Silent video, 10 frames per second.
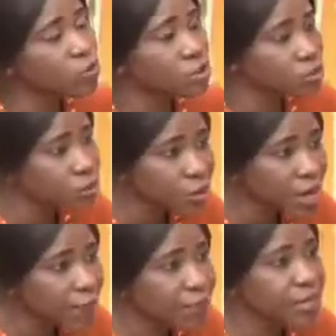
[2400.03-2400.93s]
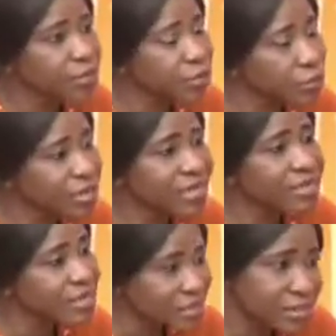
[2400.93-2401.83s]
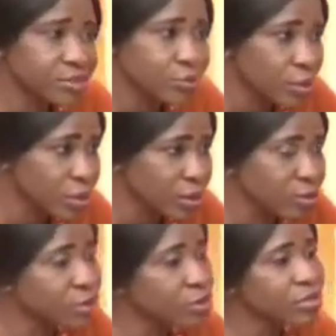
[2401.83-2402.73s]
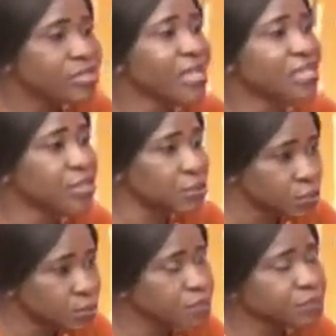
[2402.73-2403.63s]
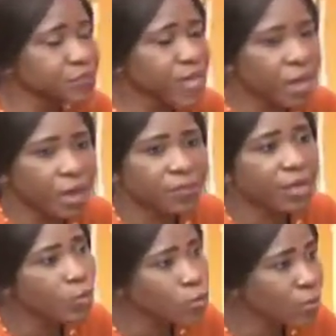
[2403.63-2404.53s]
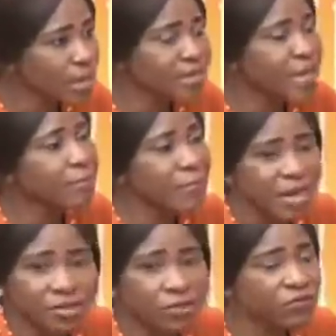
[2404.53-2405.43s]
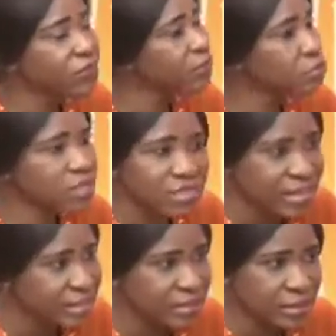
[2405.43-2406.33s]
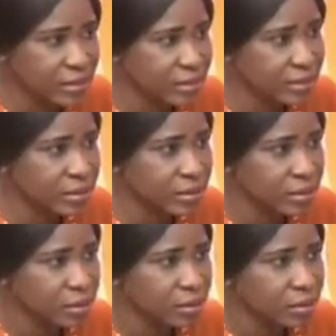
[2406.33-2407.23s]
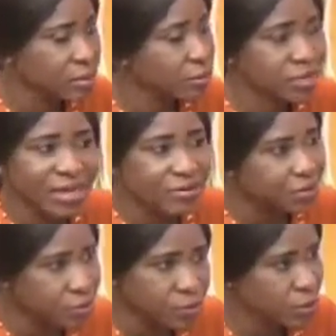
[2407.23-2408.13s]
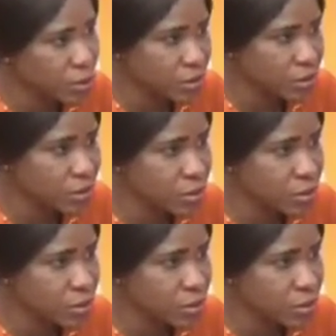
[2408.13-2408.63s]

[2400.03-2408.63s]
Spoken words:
would grow up and know that this is wrong. You don't accuse a woman, a man of such things. They are ridiculous.